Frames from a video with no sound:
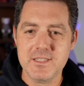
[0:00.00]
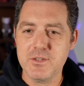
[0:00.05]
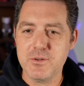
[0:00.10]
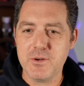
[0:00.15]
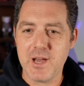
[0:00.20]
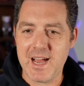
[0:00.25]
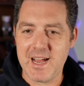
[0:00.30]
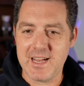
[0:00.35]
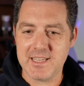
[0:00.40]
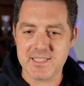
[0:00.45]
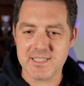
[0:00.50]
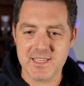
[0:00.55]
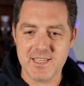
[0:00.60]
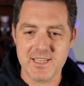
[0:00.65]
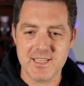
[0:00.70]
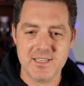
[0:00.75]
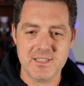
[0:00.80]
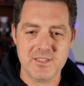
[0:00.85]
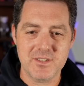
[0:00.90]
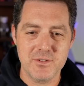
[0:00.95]
to ask
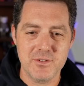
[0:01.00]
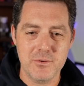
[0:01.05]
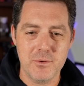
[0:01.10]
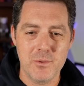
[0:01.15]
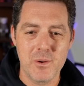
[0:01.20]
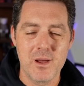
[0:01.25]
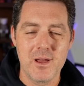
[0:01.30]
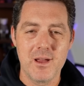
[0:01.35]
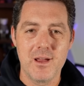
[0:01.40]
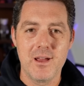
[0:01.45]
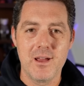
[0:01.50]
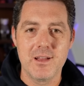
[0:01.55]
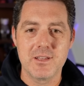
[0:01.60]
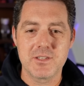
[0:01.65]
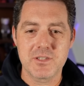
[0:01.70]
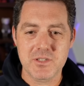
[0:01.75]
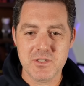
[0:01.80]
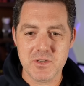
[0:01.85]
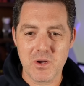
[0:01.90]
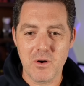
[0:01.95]
it to
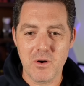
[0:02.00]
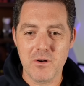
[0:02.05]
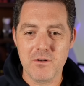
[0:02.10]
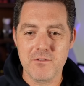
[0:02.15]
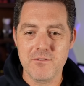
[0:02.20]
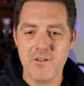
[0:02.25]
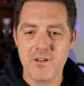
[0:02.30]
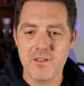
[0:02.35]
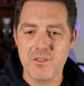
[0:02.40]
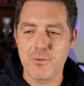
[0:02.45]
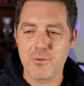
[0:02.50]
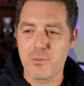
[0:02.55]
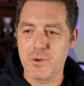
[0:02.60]
solve the